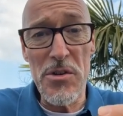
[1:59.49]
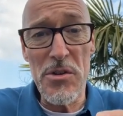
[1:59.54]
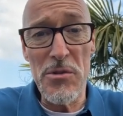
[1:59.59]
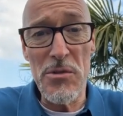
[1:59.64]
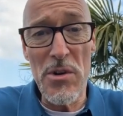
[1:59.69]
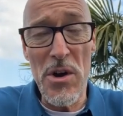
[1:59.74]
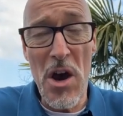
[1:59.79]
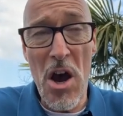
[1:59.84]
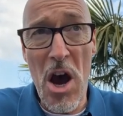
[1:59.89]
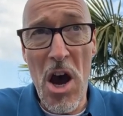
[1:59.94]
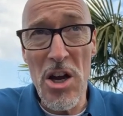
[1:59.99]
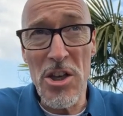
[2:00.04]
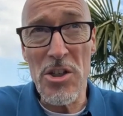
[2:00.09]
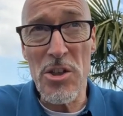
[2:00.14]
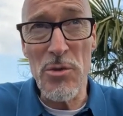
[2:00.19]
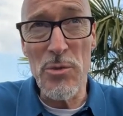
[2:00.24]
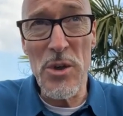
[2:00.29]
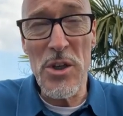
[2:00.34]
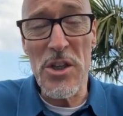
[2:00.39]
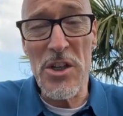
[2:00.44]
to
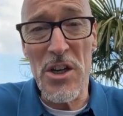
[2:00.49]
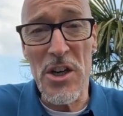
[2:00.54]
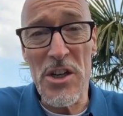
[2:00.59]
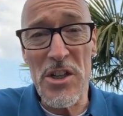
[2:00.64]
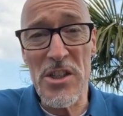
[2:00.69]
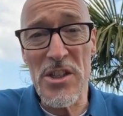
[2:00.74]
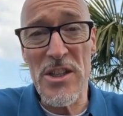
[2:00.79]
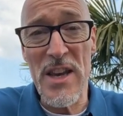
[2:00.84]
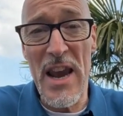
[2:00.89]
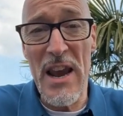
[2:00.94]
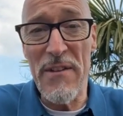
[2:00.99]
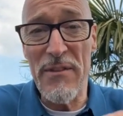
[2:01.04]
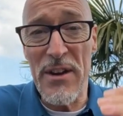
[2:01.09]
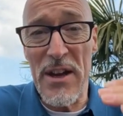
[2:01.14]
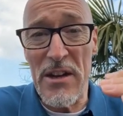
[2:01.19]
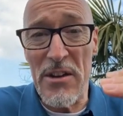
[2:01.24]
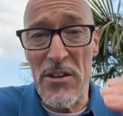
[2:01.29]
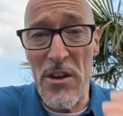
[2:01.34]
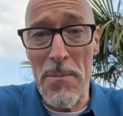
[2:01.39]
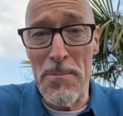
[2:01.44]
us which are
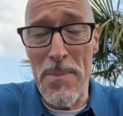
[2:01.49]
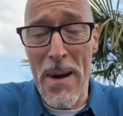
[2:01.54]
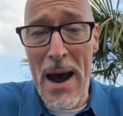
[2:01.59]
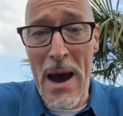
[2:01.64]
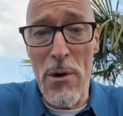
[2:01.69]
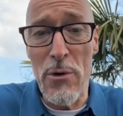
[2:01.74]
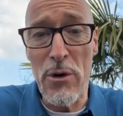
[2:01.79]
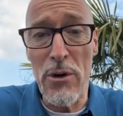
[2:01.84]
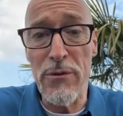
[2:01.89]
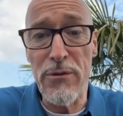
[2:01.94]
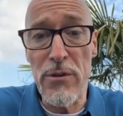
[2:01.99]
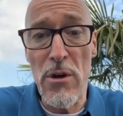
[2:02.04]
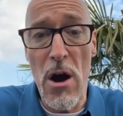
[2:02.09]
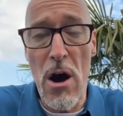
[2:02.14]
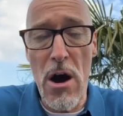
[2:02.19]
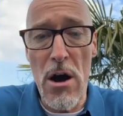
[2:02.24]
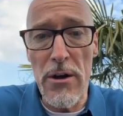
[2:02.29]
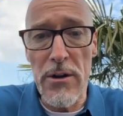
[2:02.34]
saved, it's the power of